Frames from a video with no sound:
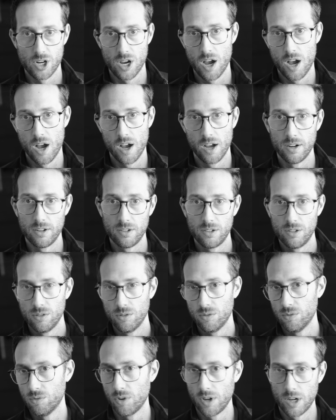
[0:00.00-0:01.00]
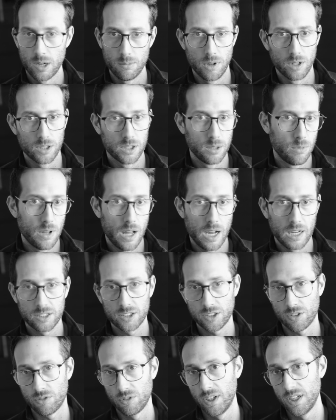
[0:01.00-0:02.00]
John, what about the black
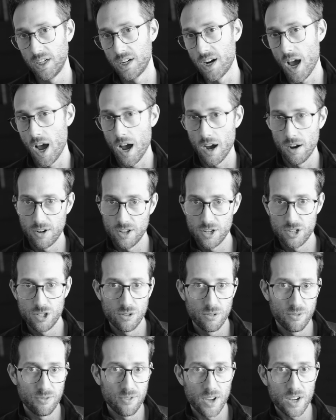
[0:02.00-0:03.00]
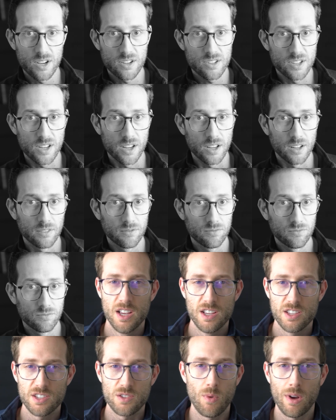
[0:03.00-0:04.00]
screen? How did you fix it?
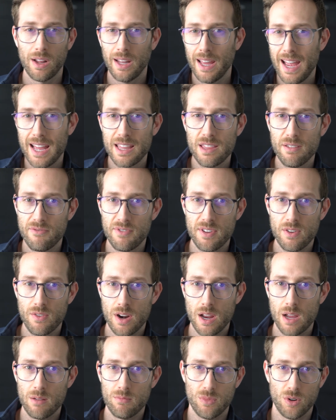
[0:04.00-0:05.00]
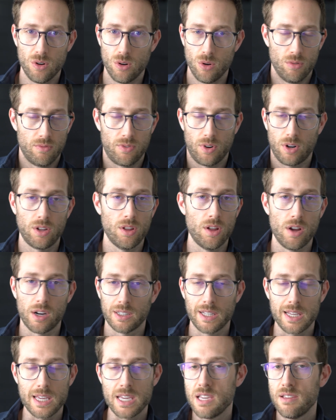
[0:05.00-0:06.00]
So while I had the V RAM
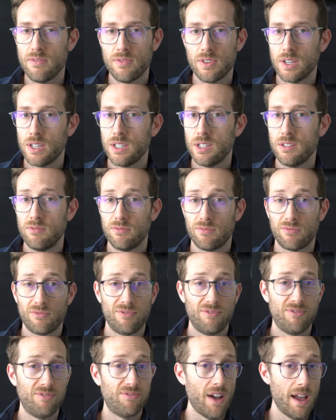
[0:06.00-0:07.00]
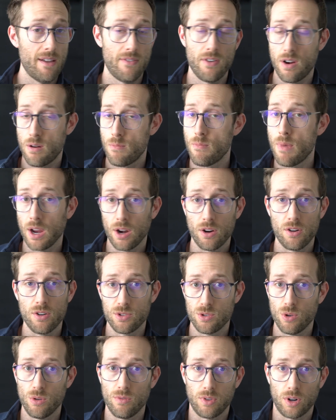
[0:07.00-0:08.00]
overclocked, like even five hundred
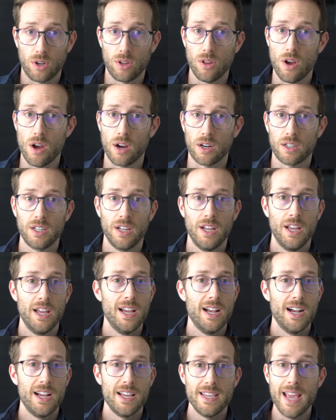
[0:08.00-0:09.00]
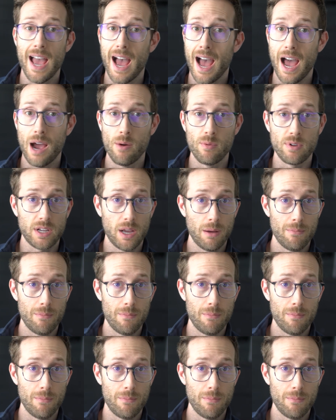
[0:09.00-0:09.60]
megahertz overclocked, yeah, I would